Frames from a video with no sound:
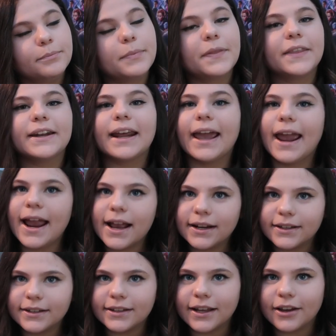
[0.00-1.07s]
but then I
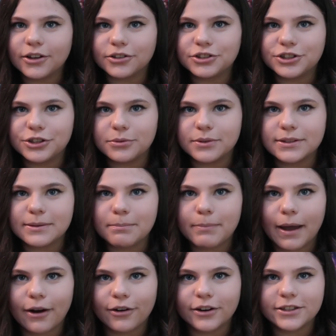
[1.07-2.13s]
hated how she was
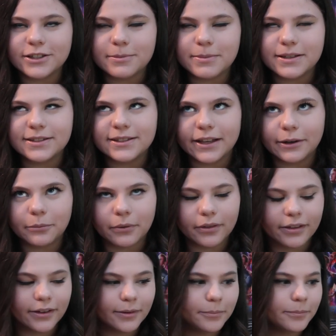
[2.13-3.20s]
embarrassed to be seen
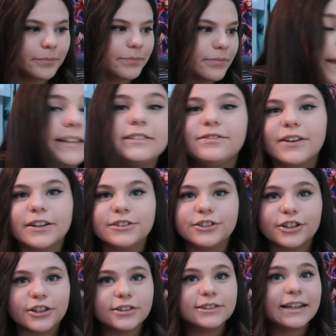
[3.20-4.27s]
with him. I liked
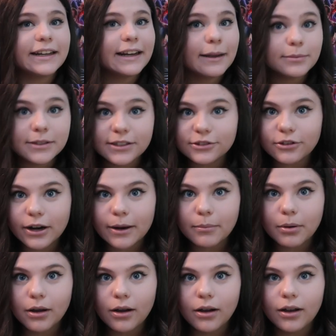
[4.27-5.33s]
Victor standing up to his
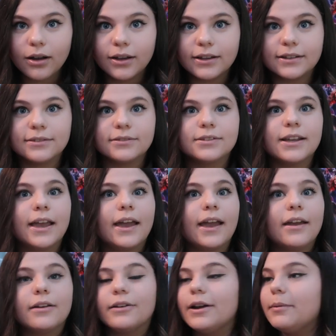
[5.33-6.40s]
grandpa and
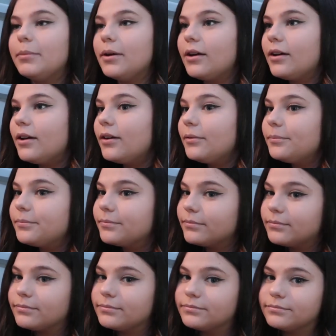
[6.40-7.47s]
saying, Grandpa,
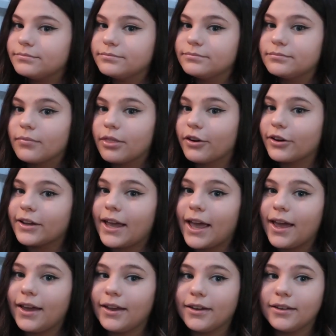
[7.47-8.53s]
they're
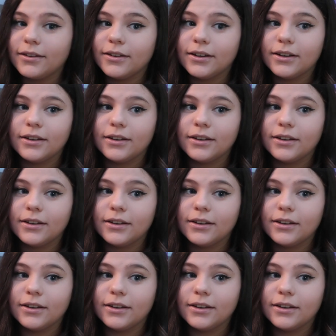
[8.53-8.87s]
gay,